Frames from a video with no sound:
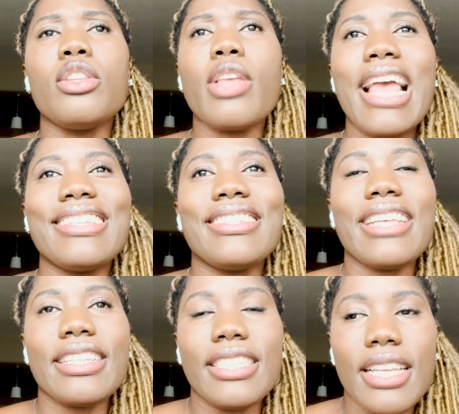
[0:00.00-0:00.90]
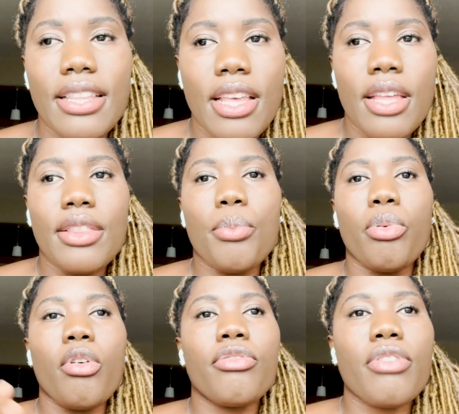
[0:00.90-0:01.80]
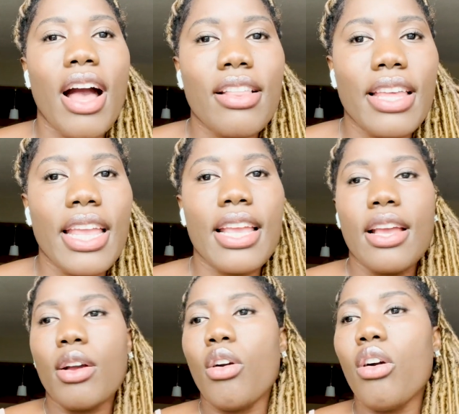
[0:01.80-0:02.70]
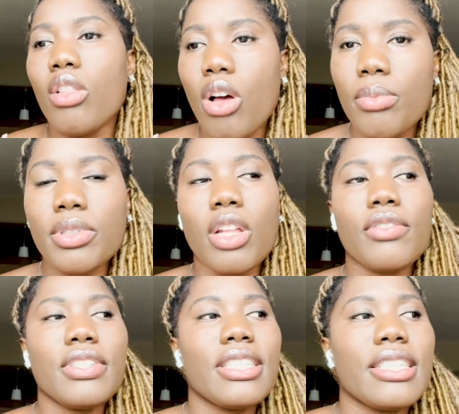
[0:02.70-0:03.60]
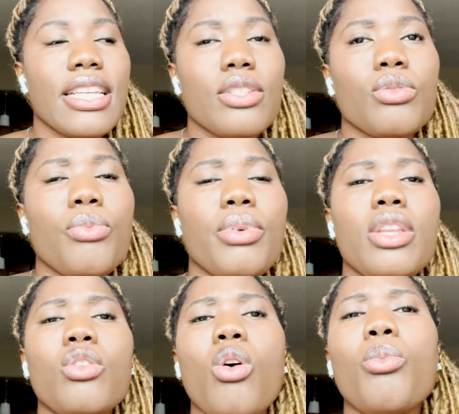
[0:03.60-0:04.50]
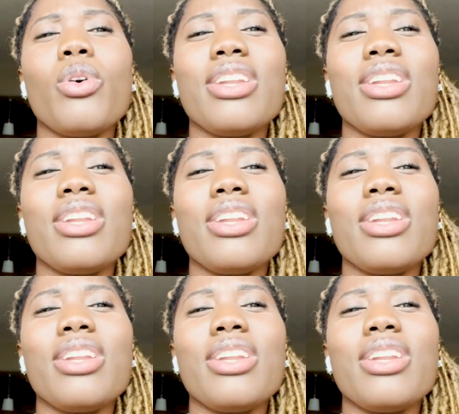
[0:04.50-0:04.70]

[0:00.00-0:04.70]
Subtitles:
assessing the profiling columns, all of these things will be no more